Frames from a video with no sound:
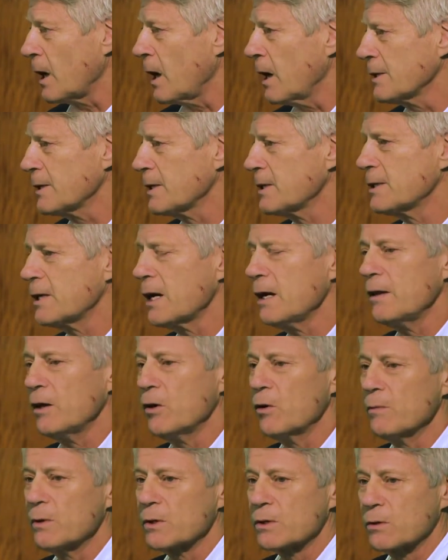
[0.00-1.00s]
As I say, they
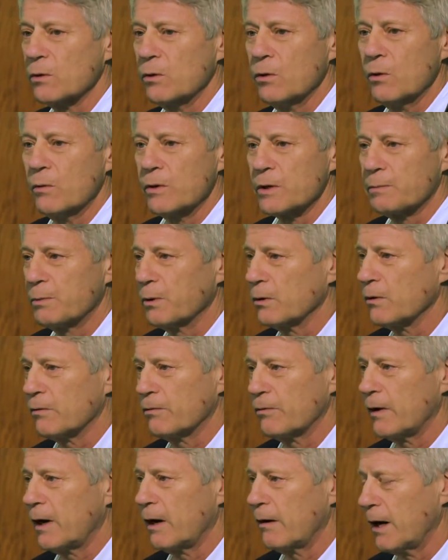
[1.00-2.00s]
almost always put the
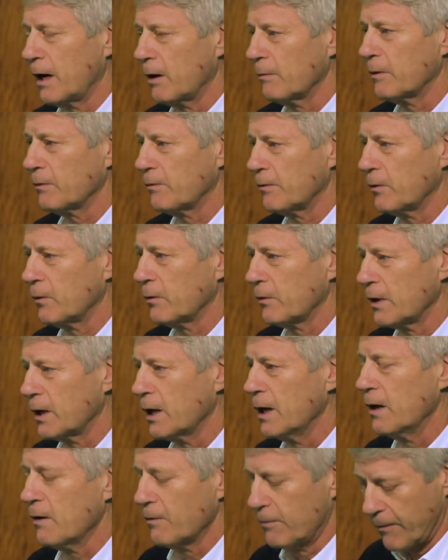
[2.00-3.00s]
fire out before the
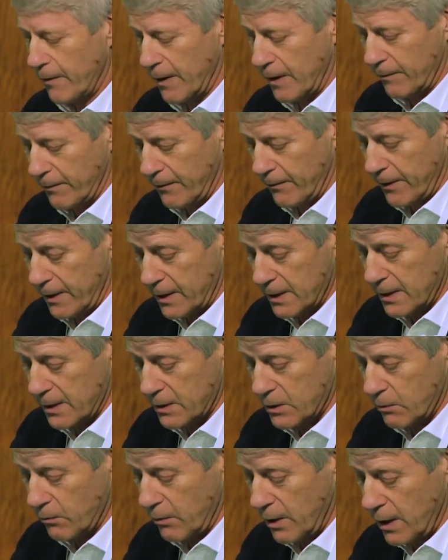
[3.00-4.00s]
firefighters